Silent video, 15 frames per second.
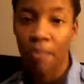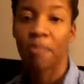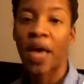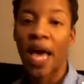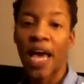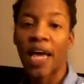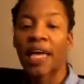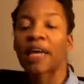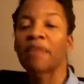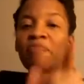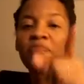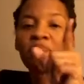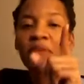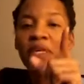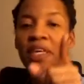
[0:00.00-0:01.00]
back
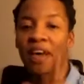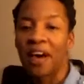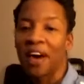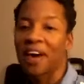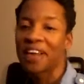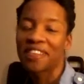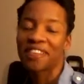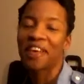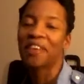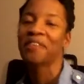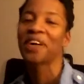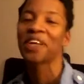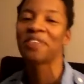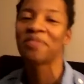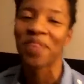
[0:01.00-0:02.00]
because I
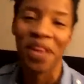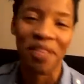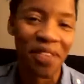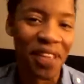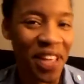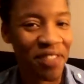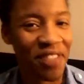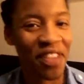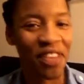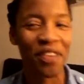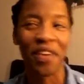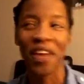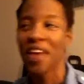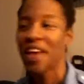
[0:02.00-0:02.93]
want to be able to give you